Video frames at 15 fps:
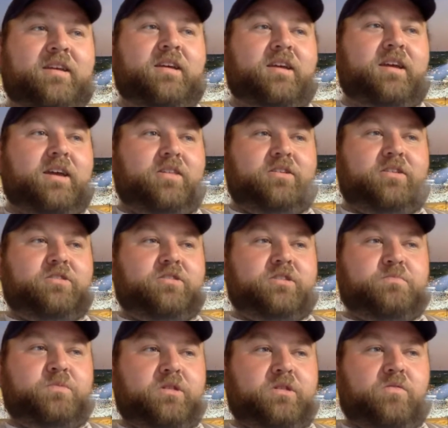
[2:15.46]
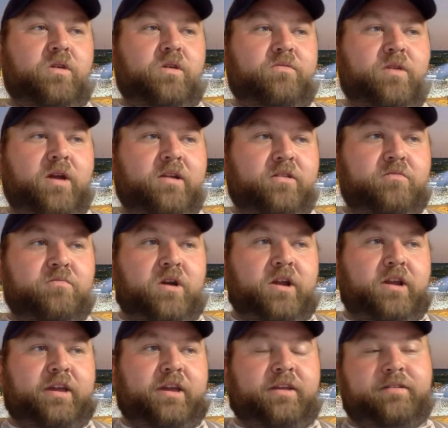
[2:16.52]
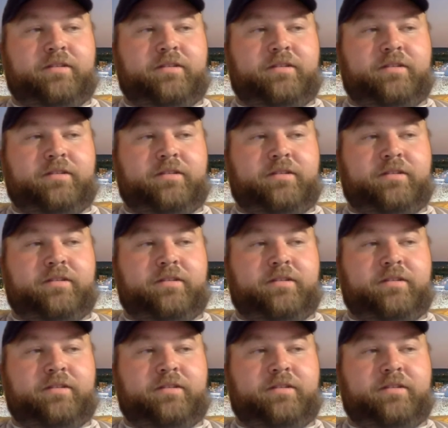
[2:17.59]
then you just put the one right on the money.